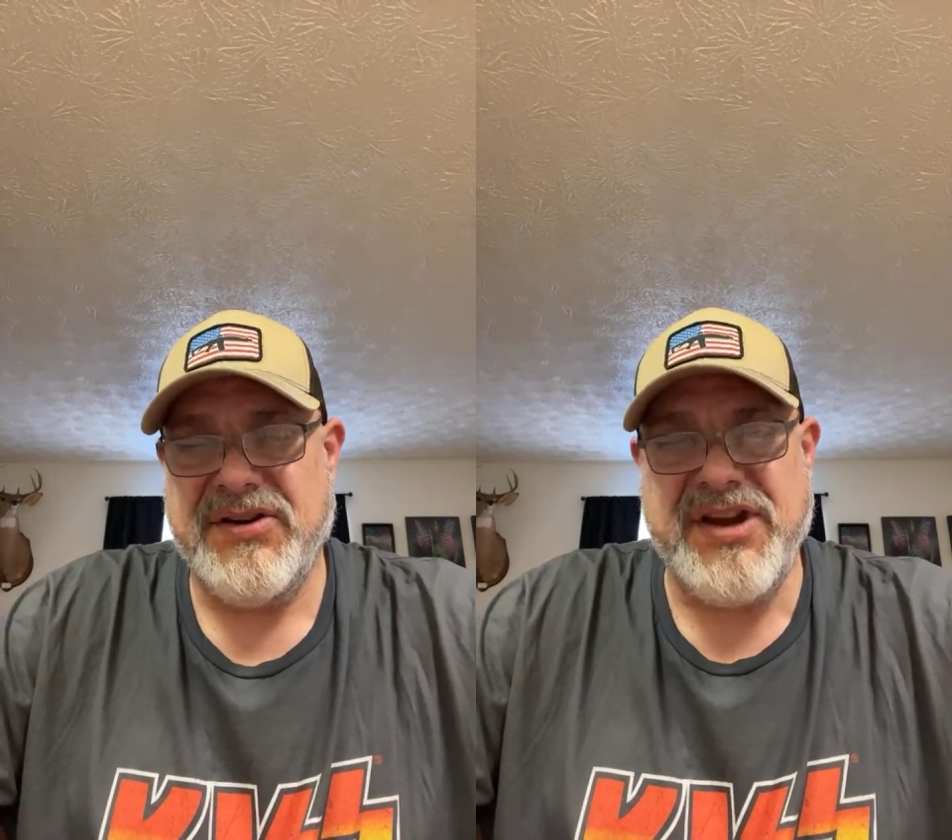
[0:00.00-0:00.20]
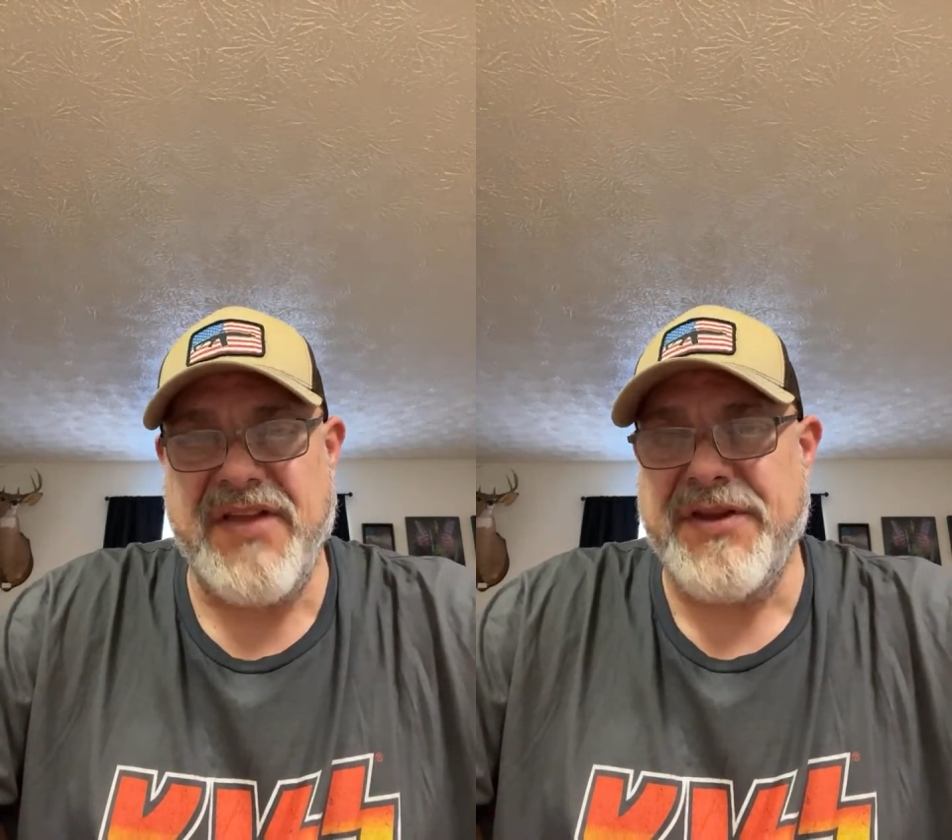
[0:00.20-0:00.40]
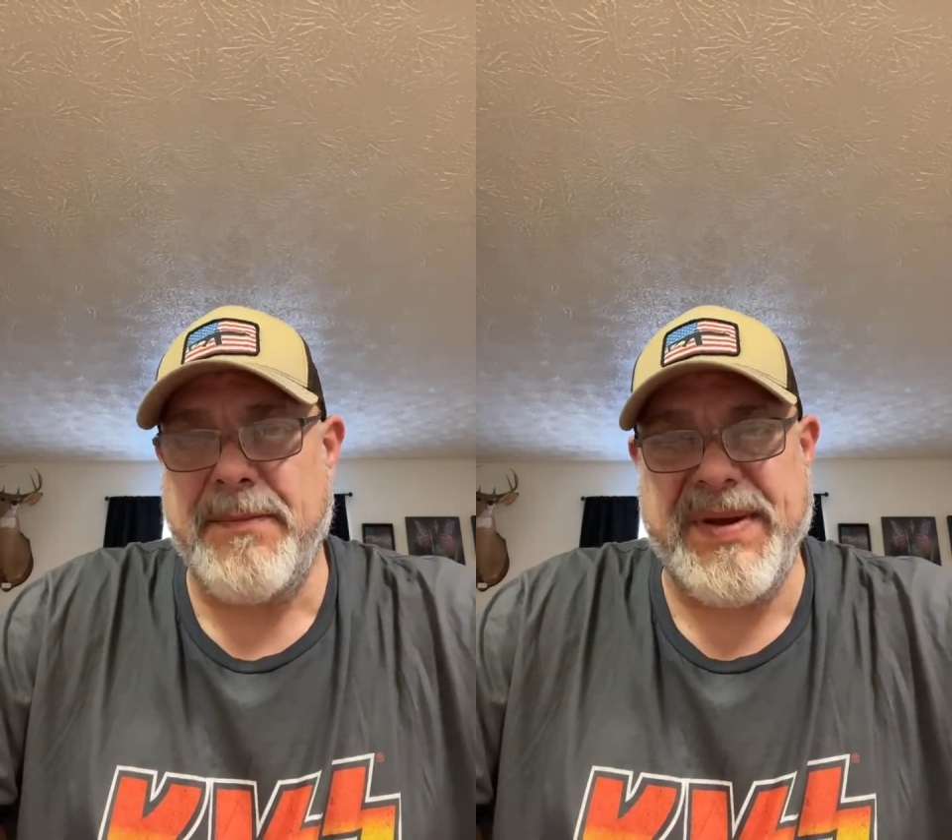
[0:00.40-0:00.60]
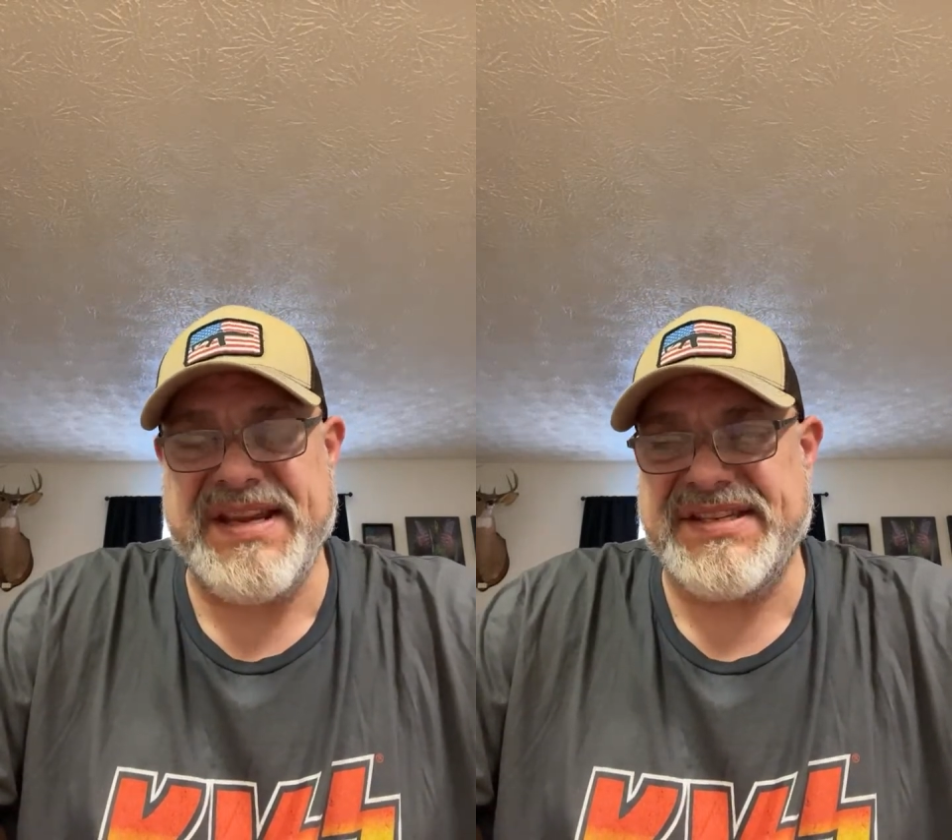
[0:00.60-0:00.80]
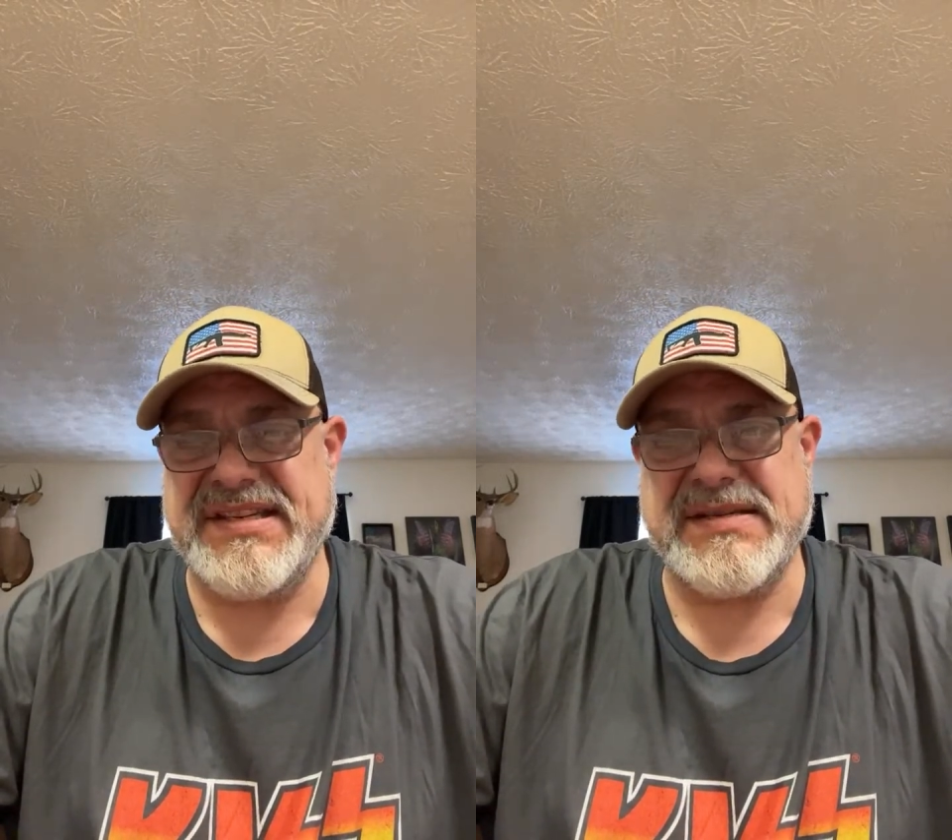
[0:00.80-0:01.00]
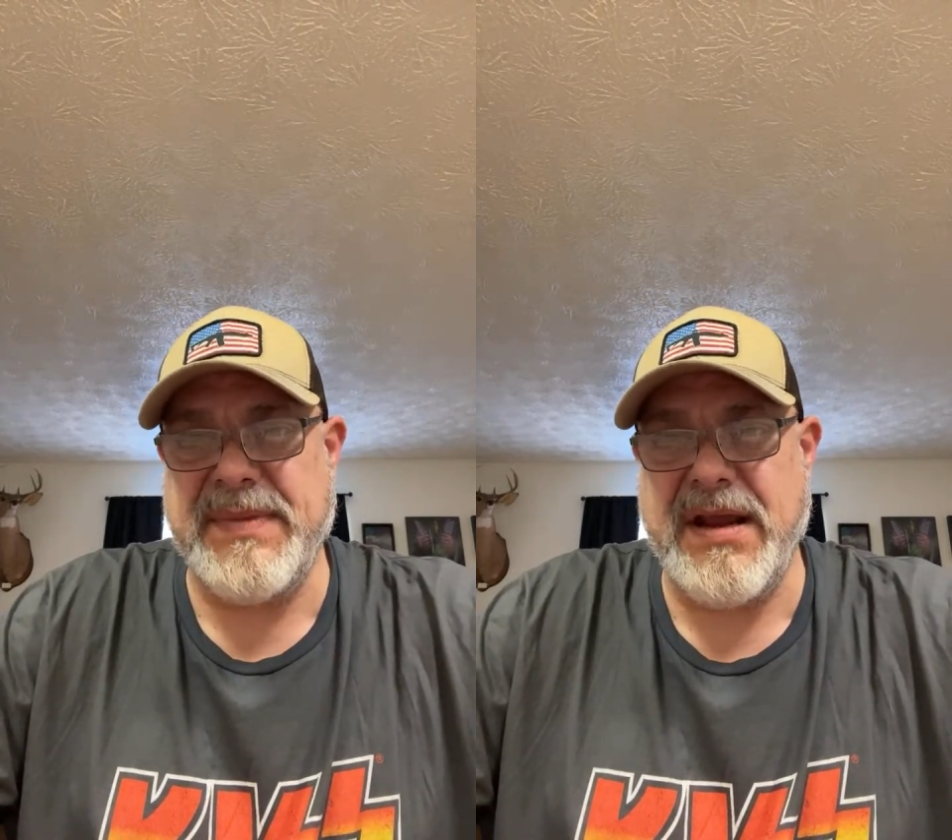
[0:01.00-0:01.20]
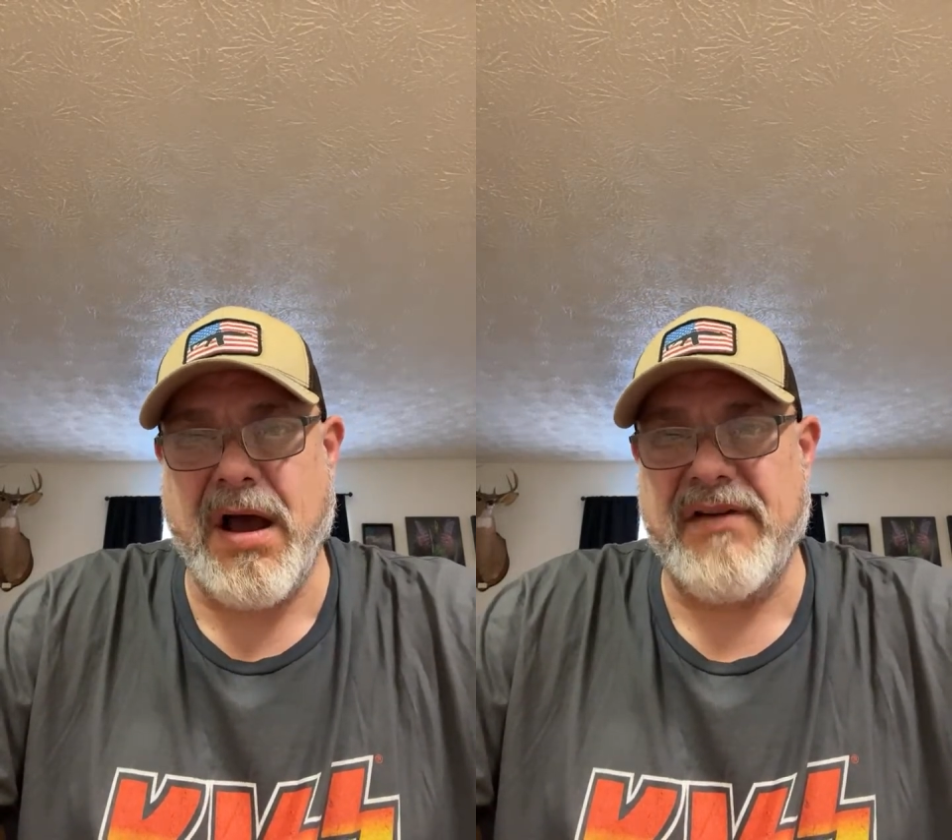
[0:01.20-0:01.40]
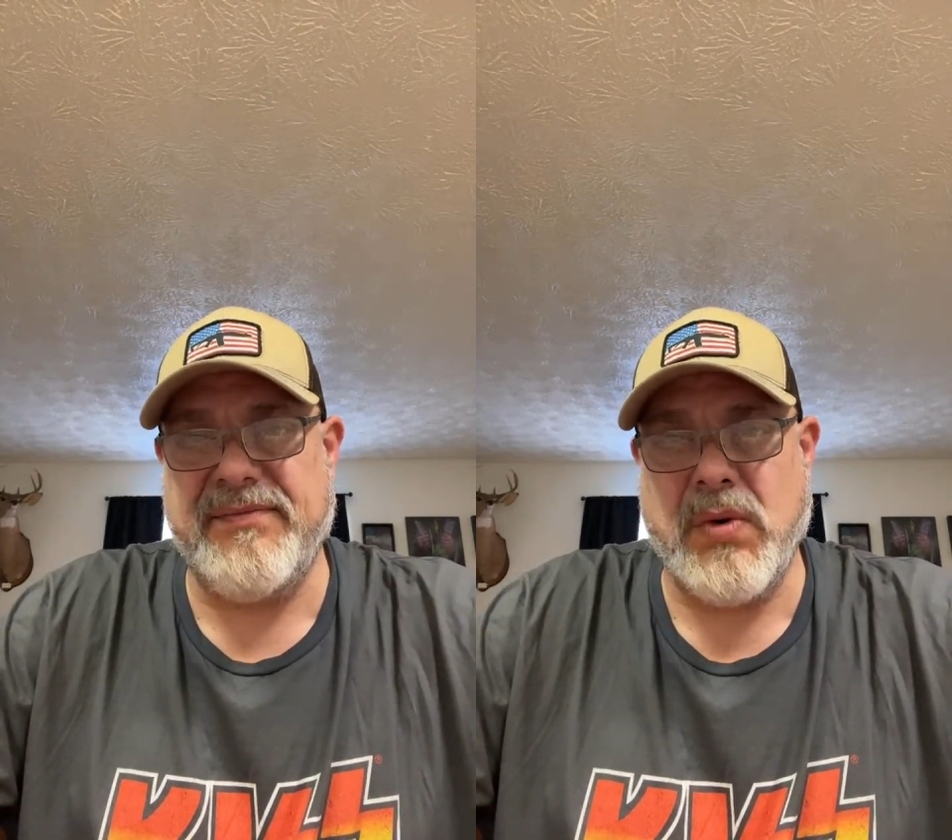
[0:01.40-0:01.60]
Nothing pisses me
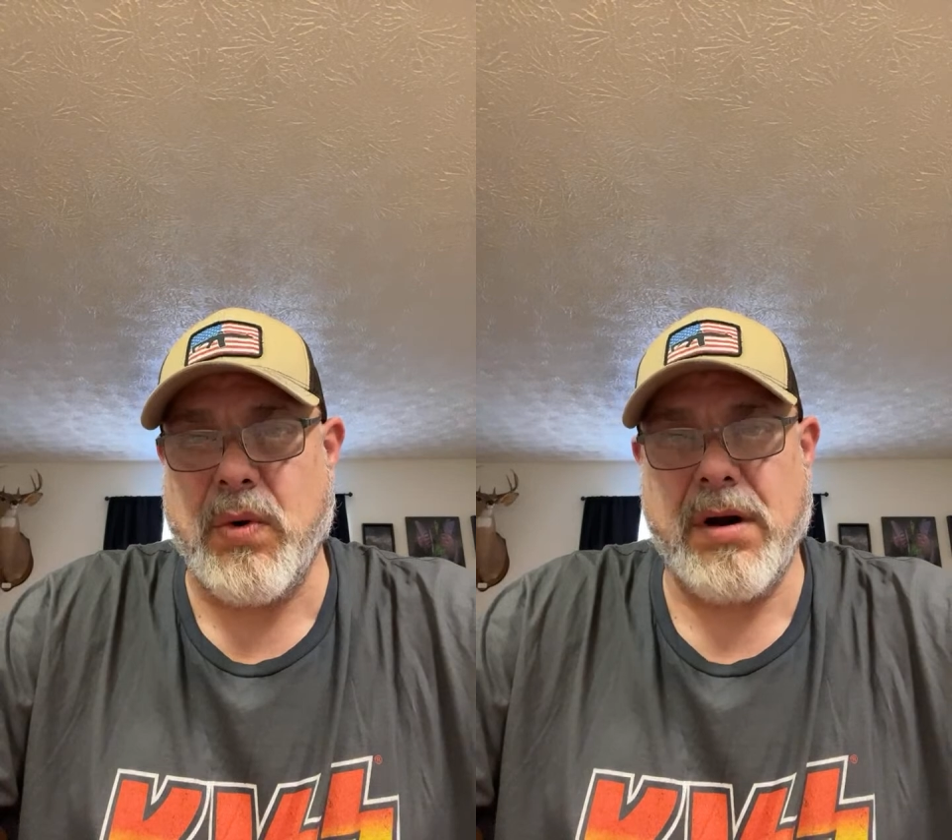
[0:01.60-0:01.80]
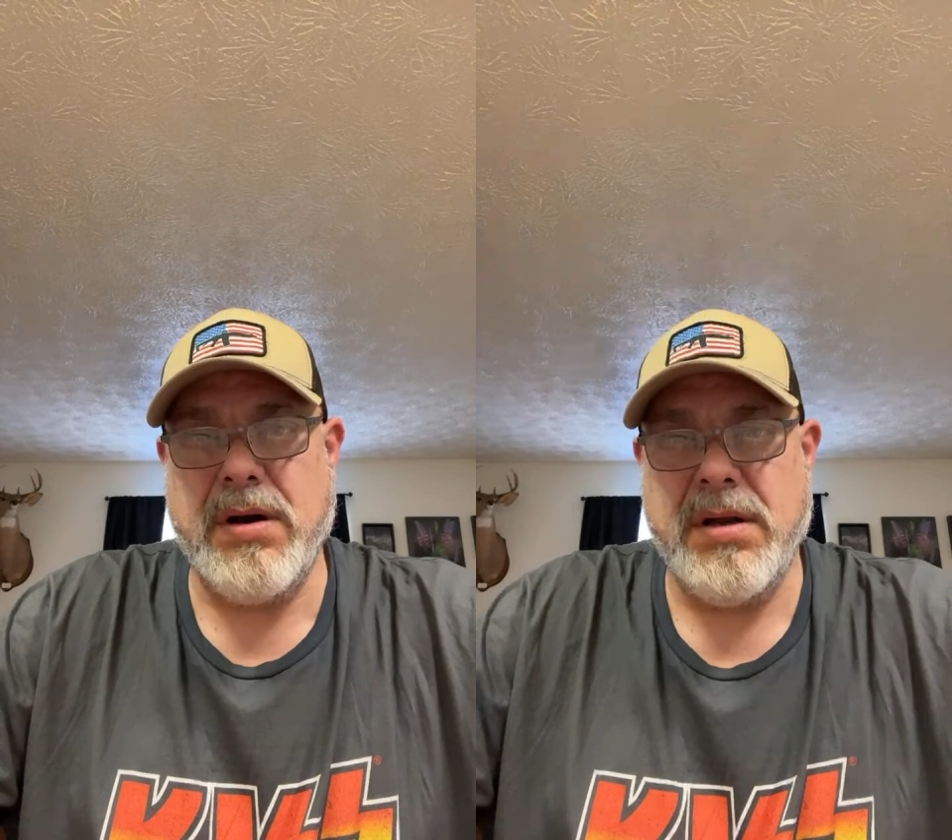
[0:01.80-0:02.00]
off more